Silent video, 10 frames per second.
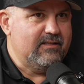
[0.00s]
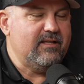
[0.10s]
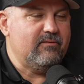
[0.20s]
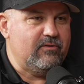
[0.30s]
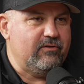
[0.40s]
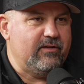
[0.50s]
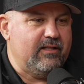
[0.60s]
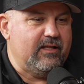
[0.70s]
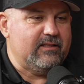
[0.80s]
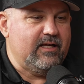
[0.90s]
I think when you get
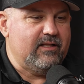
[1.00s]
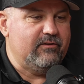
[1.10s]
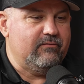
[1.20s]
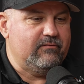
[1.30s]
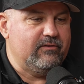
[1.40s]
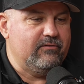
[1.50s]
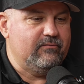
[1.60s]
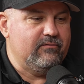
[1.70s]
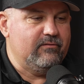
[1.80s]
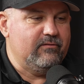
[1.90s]
like that, you you
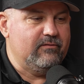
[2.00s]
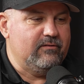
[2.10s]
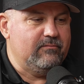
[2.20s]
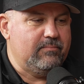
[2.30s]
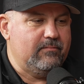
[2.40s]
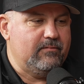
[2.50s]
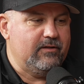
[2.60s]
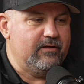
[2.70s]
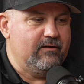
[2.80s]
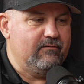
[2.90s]

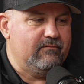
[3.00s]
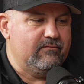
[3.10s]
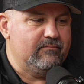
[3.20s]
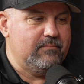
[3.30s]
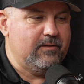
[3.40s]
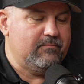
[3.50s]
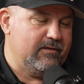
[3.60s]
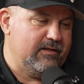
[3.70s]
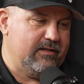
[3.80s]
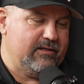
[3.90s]
you know, people,
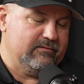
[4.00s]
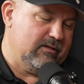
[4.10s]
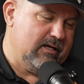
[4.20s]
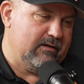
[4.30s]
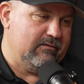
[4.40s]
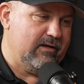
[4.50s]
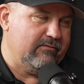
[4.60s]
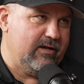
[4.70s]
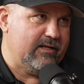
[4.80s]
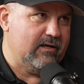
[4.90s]
he, he goes, I don't
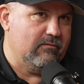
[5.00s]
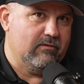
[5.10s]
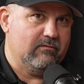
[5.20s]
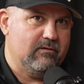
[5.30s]
have a hangover.